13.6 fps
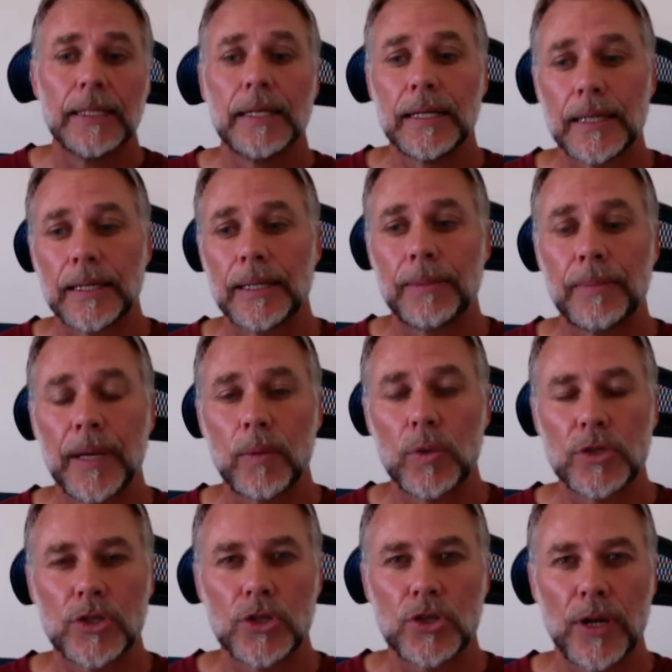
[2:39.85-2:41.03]
at
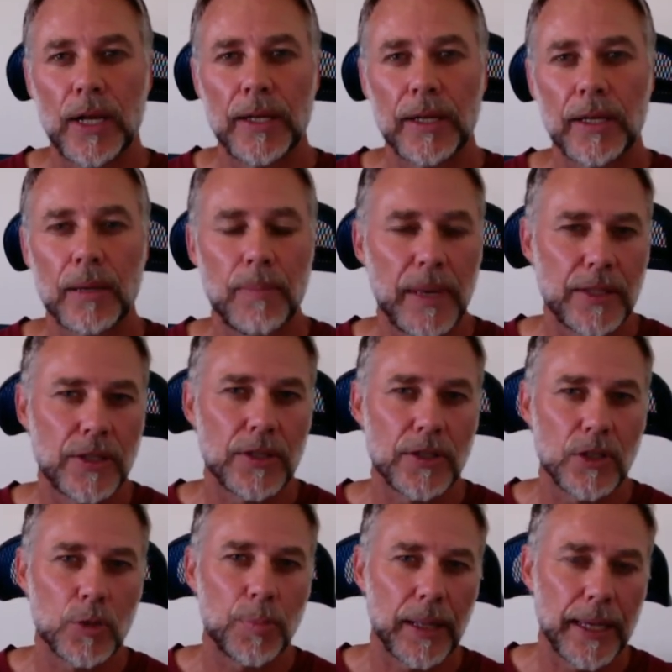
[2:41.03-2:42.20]
which Australia commences
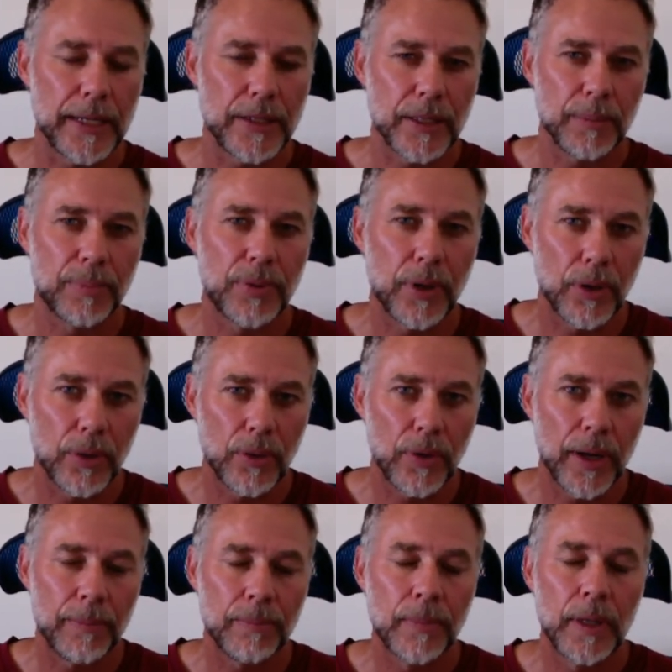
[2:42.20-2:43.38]
its planting
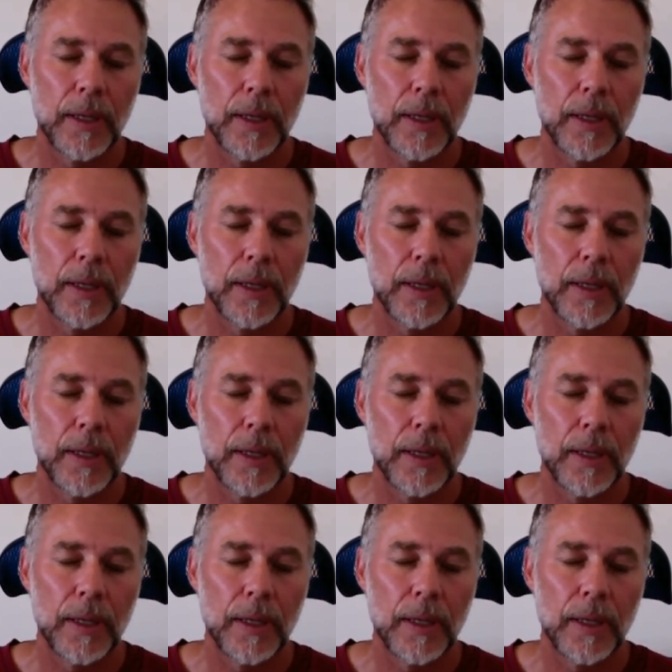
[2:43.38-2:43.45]
program